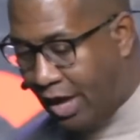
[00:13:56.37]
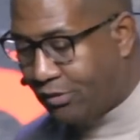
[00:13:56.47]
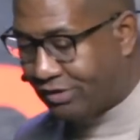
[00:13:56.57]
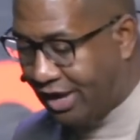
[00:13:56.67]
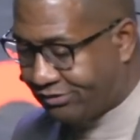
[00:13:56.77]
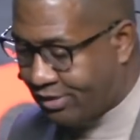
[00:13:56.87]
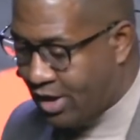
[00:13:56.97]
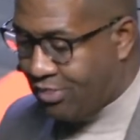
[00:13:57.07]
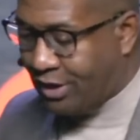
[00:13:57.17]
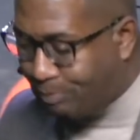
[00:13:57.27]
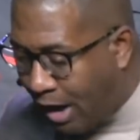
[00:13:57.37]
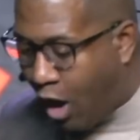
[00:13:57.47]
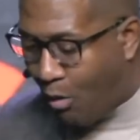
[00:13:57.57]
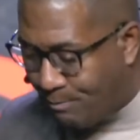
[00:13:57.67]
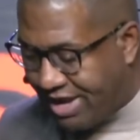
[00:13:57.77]
tells us that
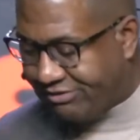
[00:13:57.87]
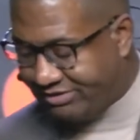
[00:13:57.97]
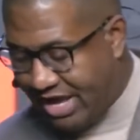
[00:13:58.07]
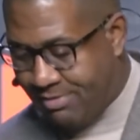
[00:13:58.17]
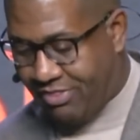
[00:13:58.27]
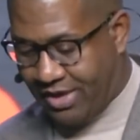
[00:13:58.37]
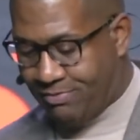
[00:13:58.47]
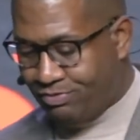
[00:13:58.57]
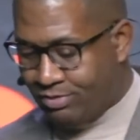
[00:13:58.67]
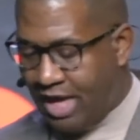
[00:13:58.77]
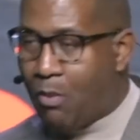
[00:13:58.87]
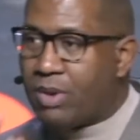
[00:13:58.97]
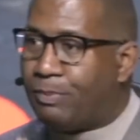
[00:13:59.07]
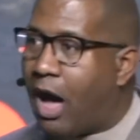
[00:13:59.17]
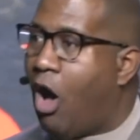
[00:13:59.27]
Paul meets Timothy, and
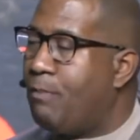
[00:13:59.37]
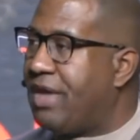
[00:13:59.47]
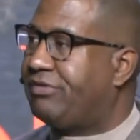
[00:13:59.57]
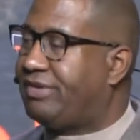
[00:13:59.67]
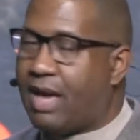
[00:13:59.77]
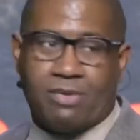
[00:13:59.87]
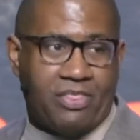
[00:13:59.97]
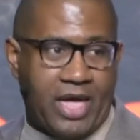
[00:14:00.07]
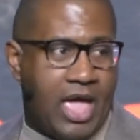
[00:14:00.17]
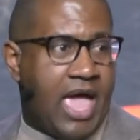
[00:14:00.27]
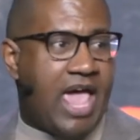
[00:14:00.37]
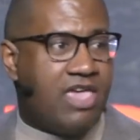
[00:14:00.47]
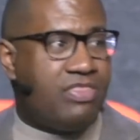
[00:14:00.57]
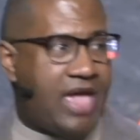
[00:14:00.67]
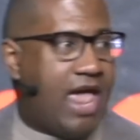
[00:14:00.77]
when Paul meets Timothy,
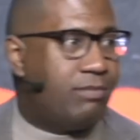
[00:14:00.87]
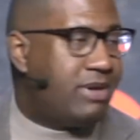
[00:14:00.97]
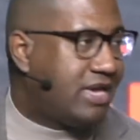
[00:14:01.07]
he then